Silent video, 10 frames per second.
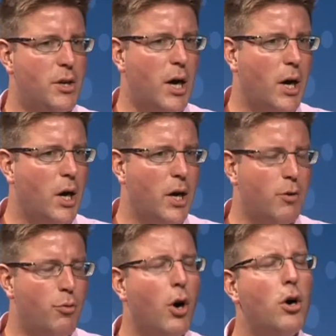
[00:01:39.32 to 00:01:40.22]

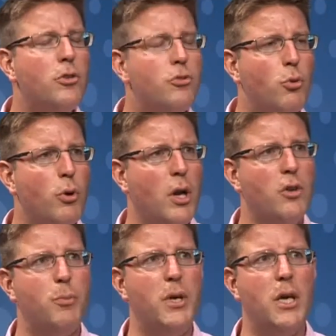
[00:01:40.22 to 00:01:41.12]
Iran's oil
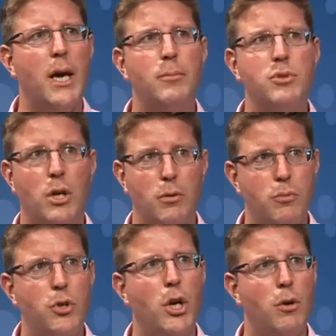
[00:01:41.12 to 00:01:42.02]
has been kept,
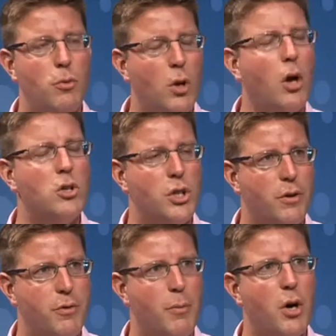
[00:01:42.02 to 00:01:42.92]
you know, largely
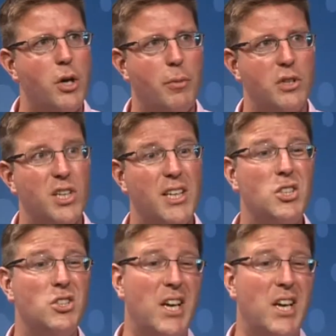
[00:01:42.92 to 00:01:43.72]
off the market by sanctions.